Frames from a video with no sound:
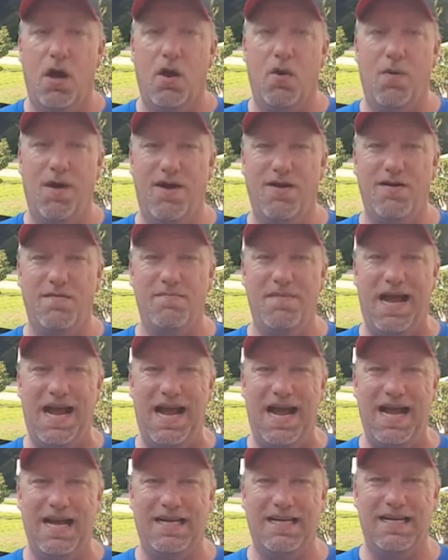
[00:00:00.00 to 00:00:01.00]
Welcome
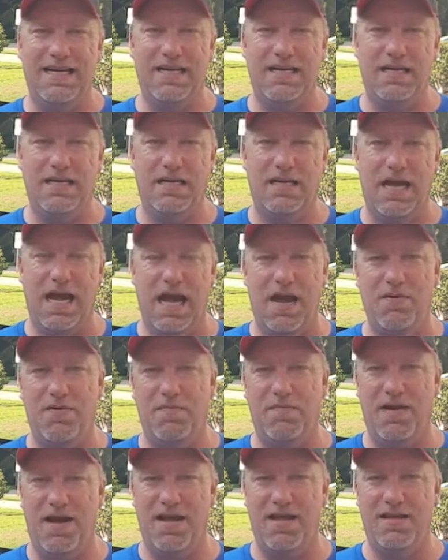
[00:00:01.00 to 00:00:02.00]
back. I would
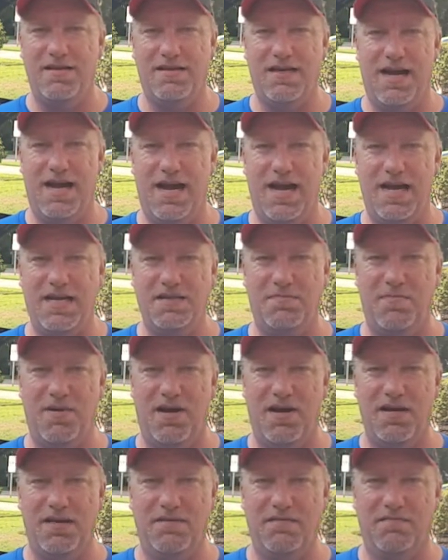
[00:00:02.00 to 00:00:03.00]
apologize,
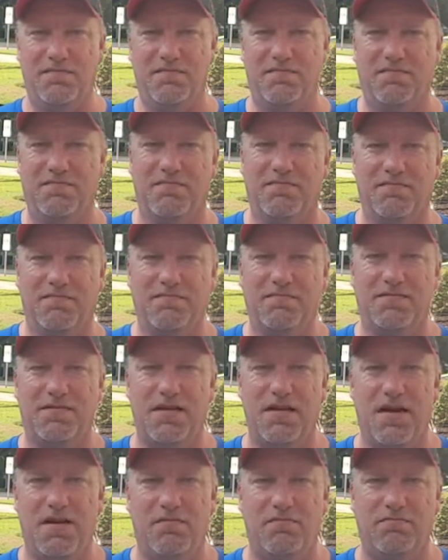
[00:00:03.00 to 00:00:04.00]
but,
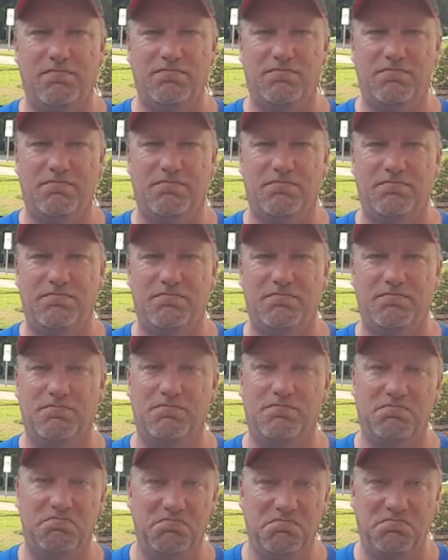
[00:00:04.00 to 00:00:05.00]
you know,
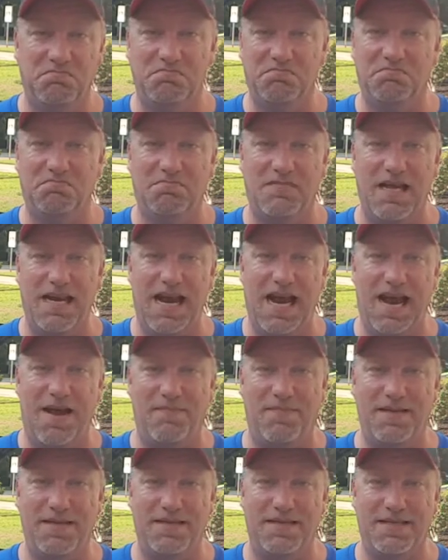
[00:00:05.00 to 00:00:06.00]
it
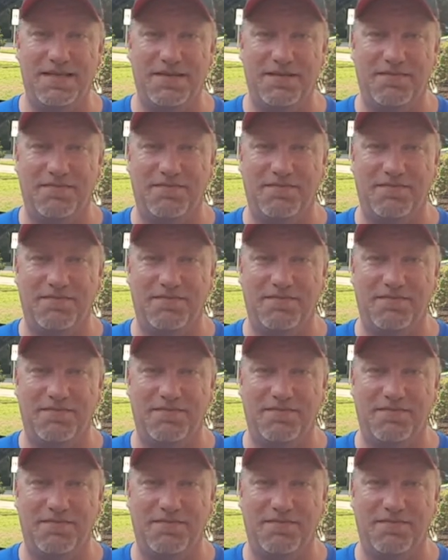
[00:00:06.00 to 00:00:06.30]
happens.